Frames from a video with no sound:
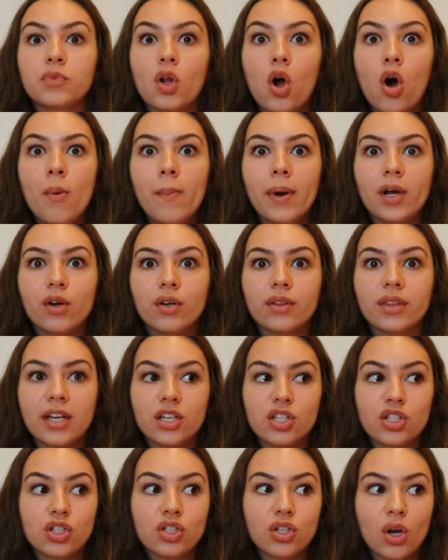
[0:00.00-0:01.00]
Oh my god,
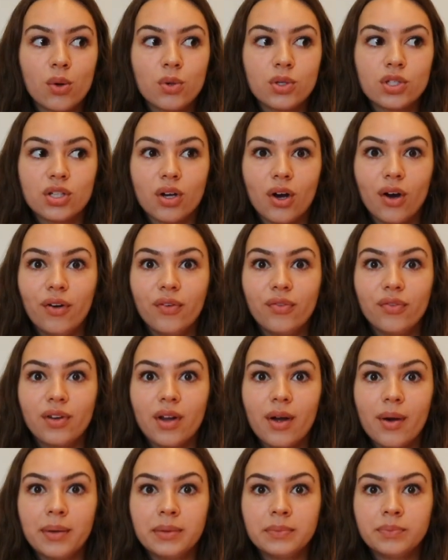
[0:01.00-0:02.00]
they're so soft.
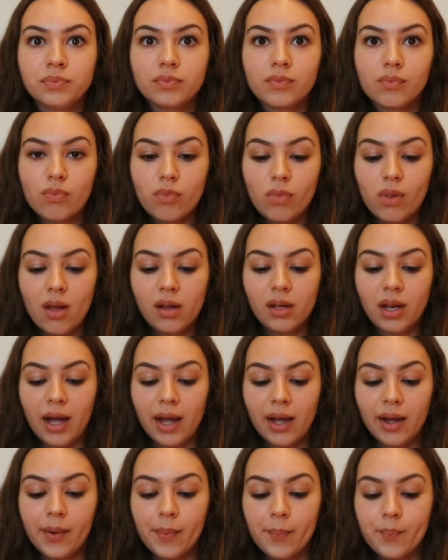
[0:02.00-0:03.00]

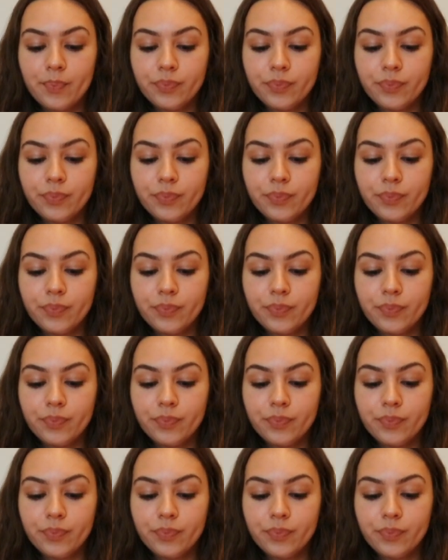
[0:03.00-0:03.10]
Like,